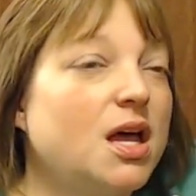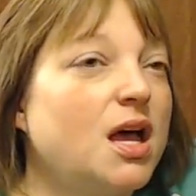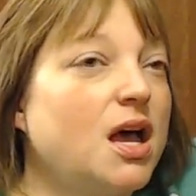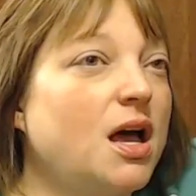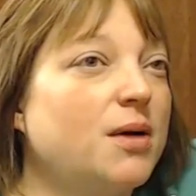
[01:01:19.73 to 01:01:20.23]

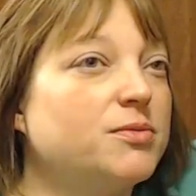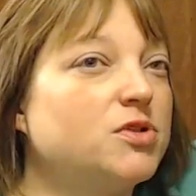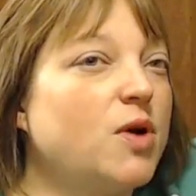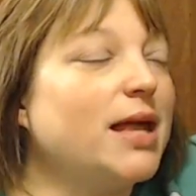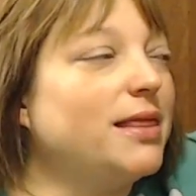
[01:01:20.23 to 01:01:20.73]
So
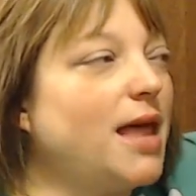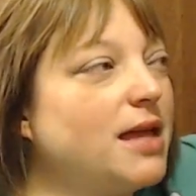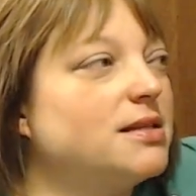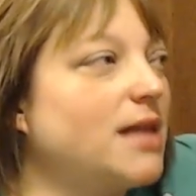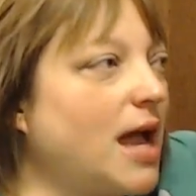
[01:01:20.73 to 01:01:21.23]
I liked
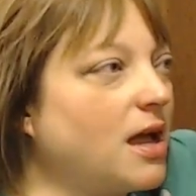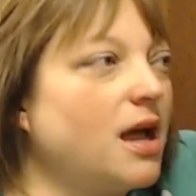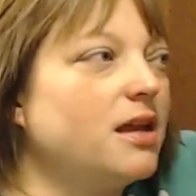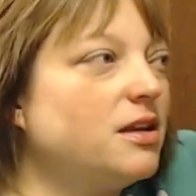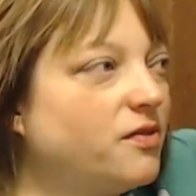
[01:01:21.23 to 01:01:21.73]
that
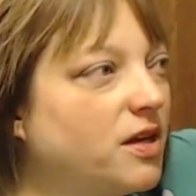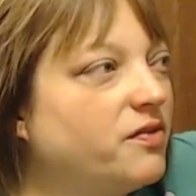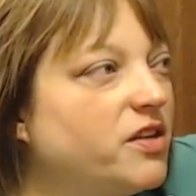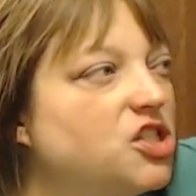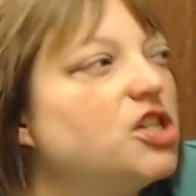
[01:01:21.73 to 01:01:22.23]
kind of
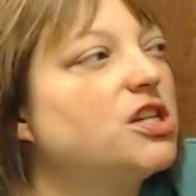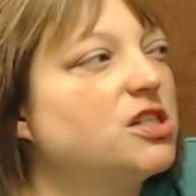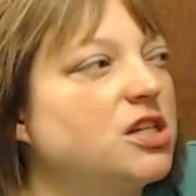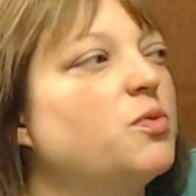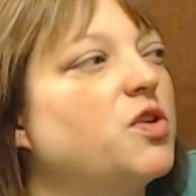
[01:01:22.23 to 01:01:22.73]
convention because
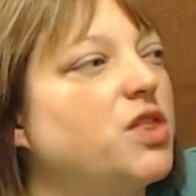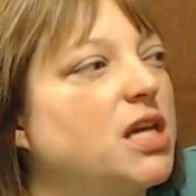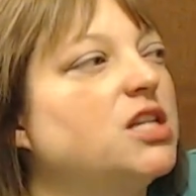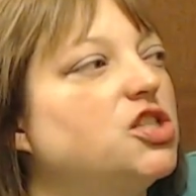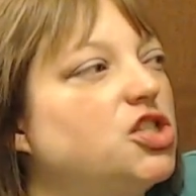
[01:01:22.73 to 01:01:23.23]
there were
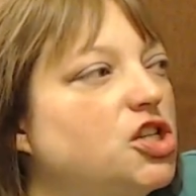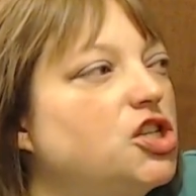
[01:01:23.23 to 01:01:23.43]
things to do.